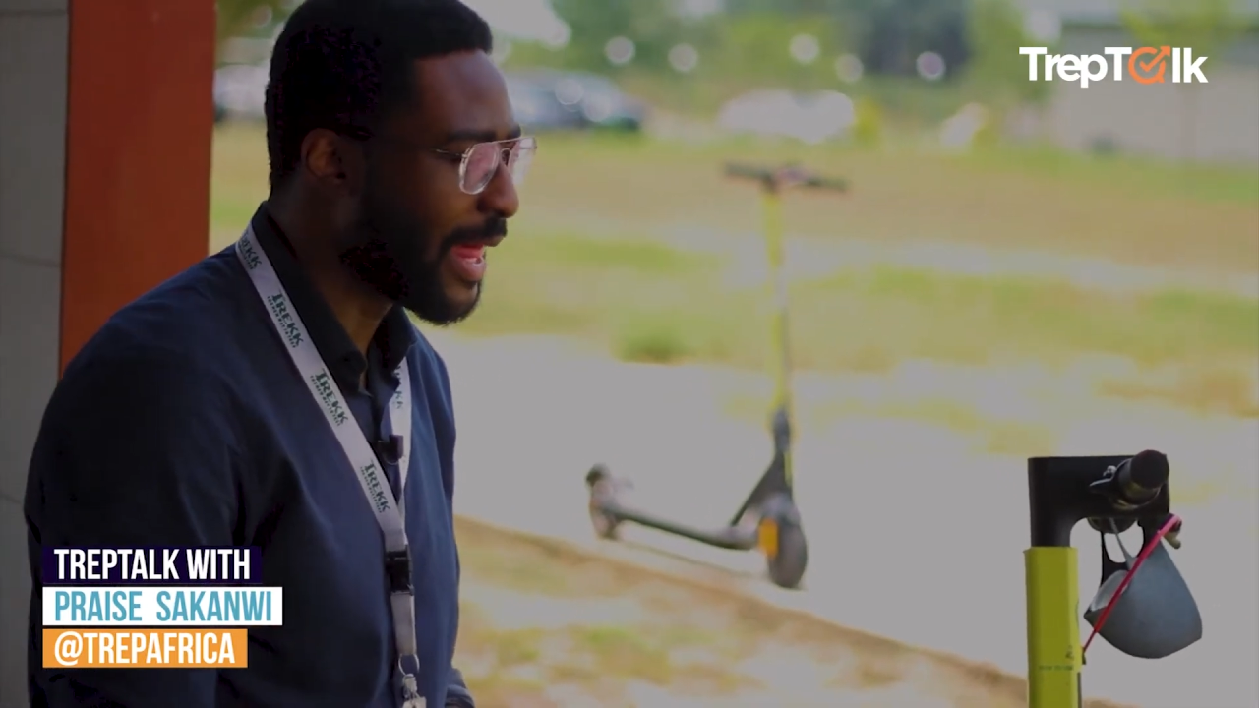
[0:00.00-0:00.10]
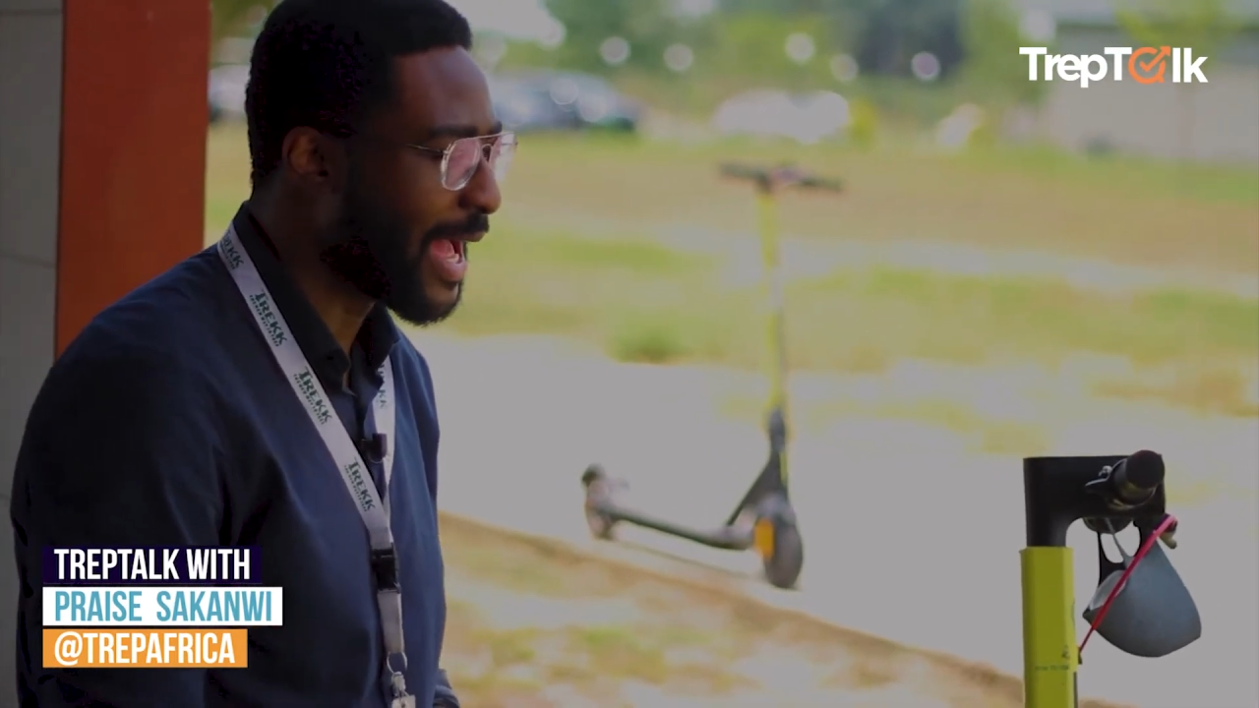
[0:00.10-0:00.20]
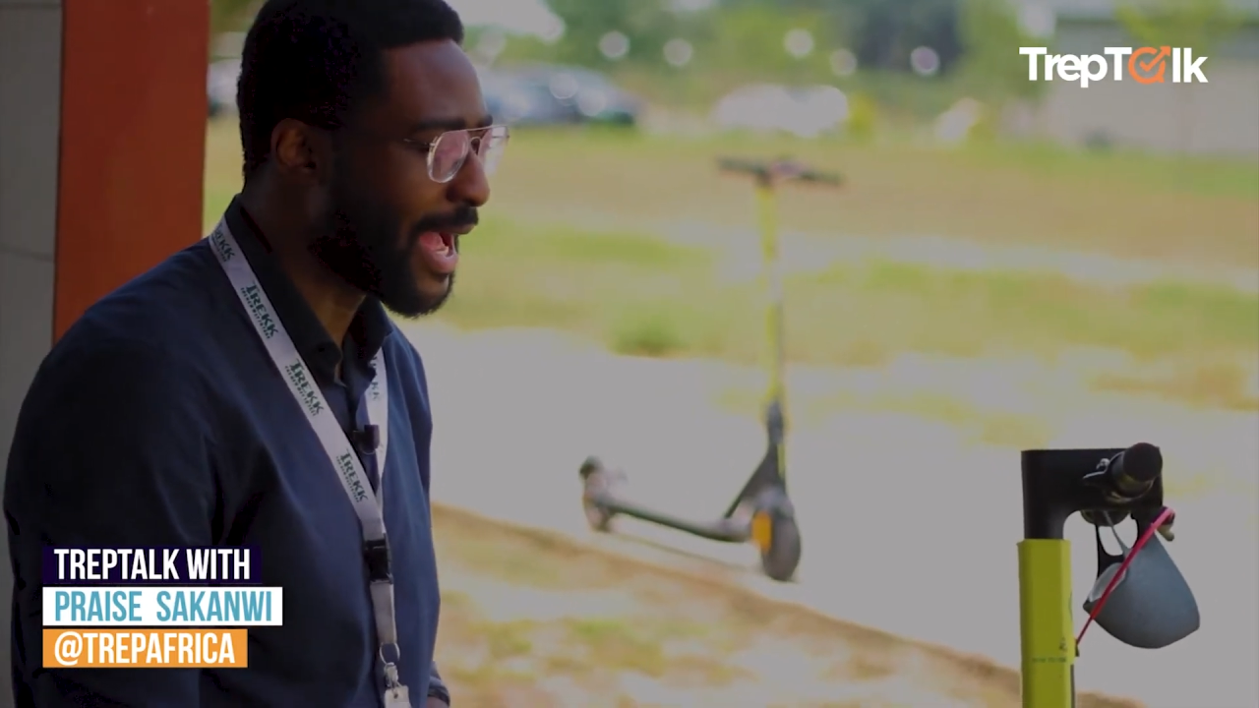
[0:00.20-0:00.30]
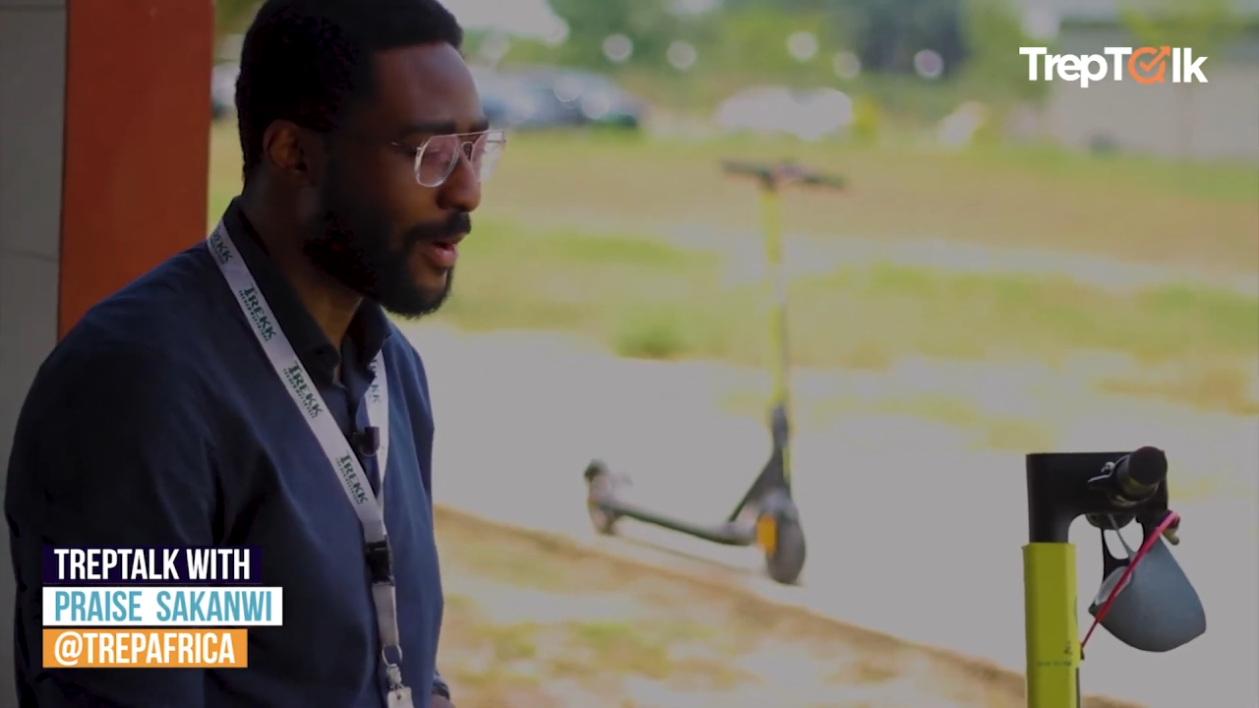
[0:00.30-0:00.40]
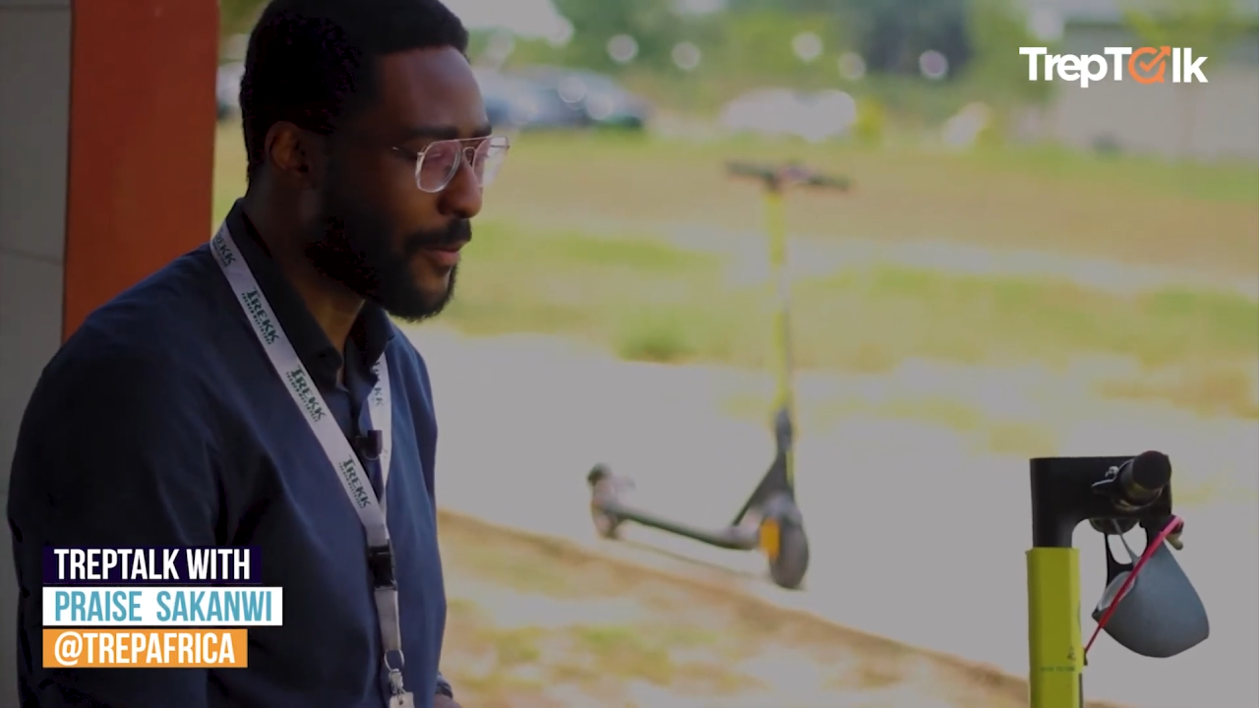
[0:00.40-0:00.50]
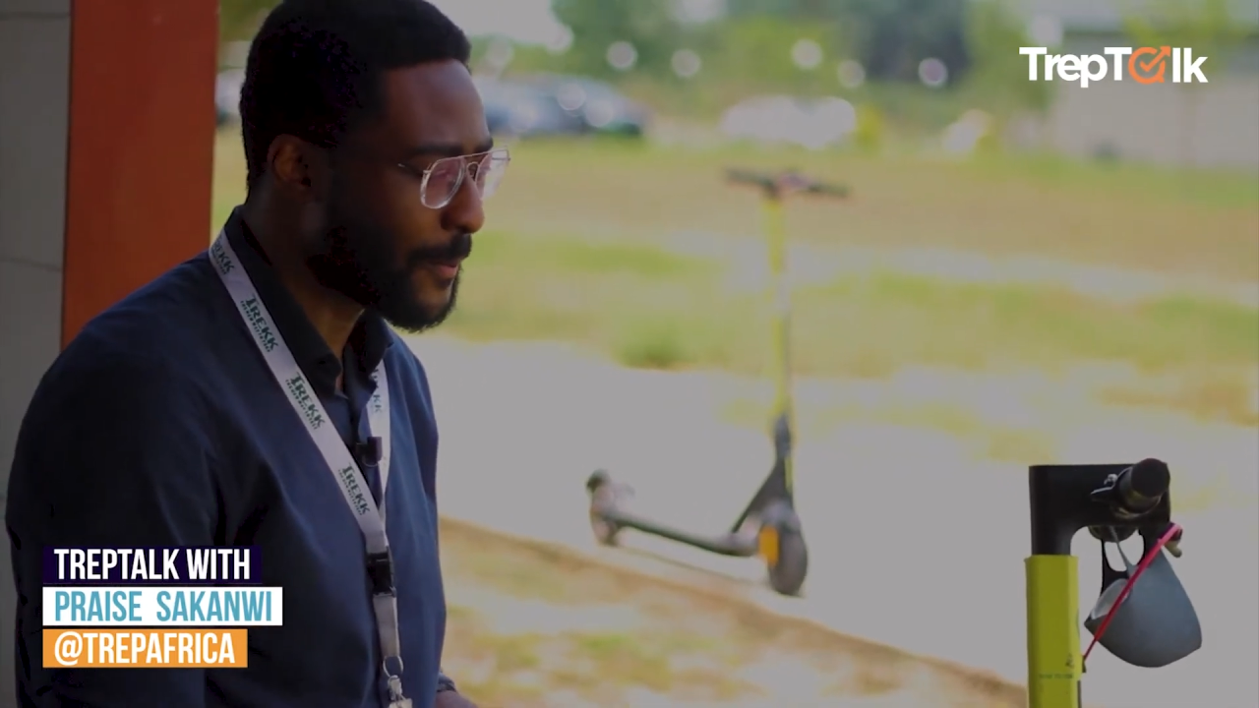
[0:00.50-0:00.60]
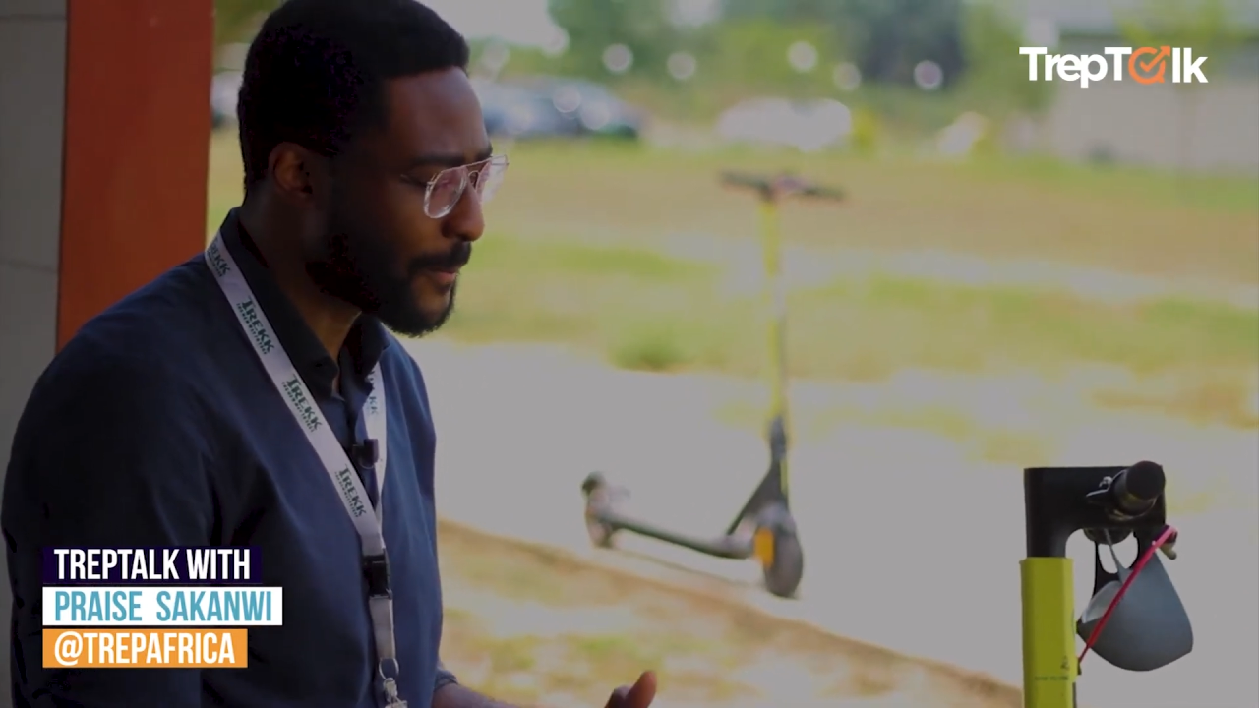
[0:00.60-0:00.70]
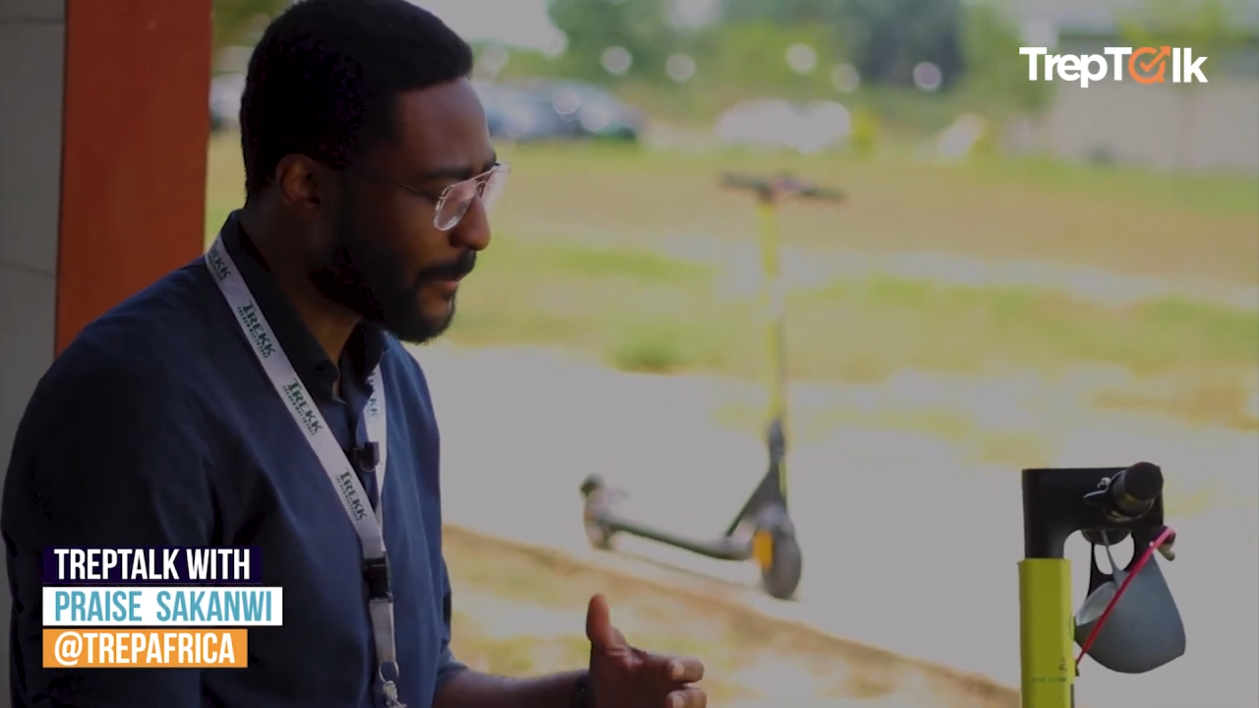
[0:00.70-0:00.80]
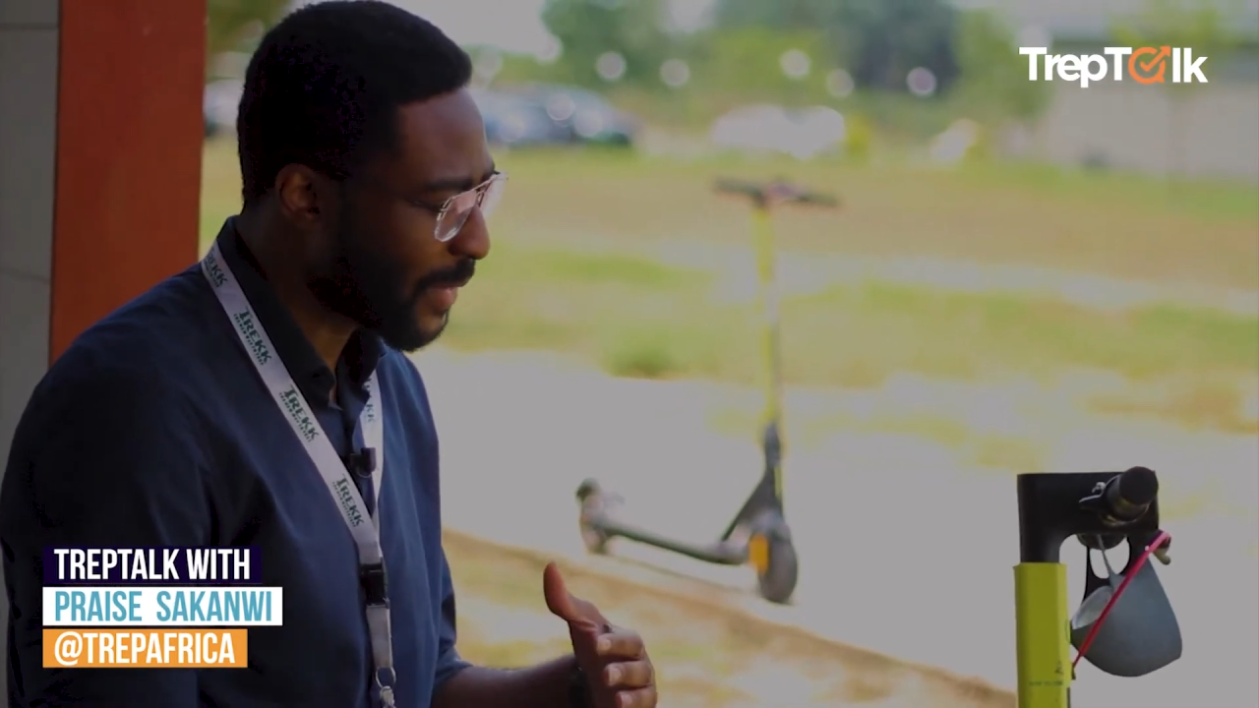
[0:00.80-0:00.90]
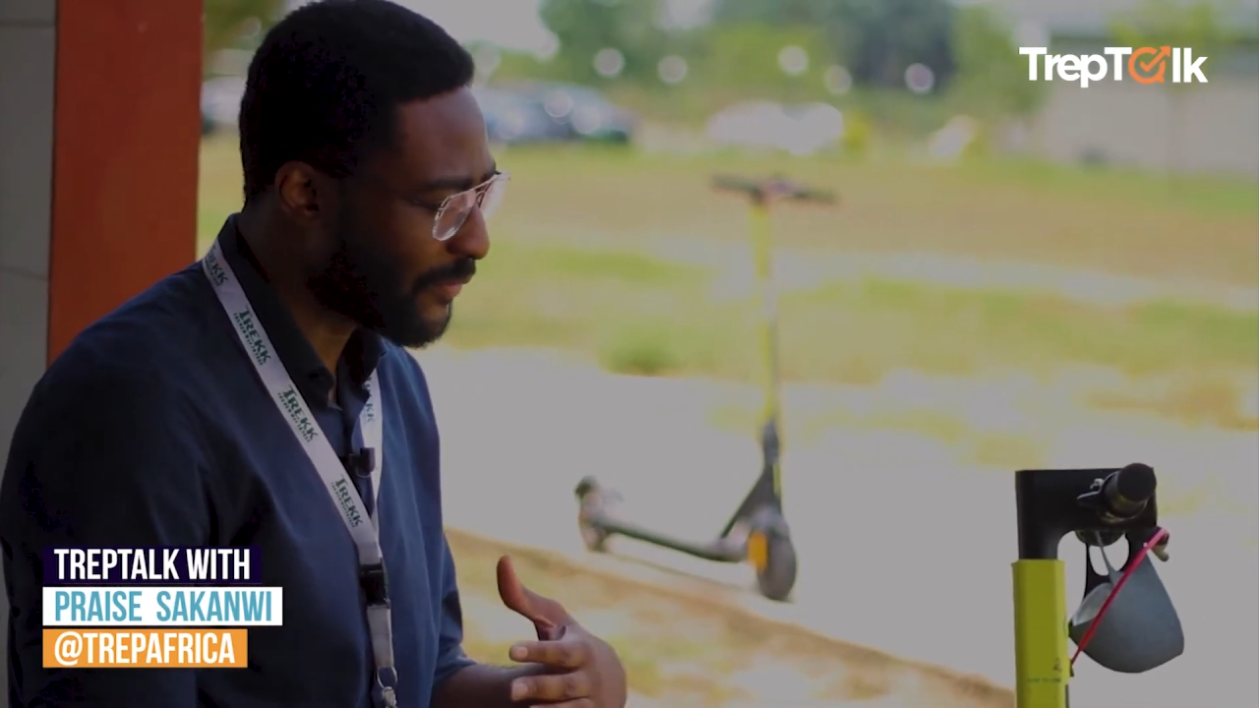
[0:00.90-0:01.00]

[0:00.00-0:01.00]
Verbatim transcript: how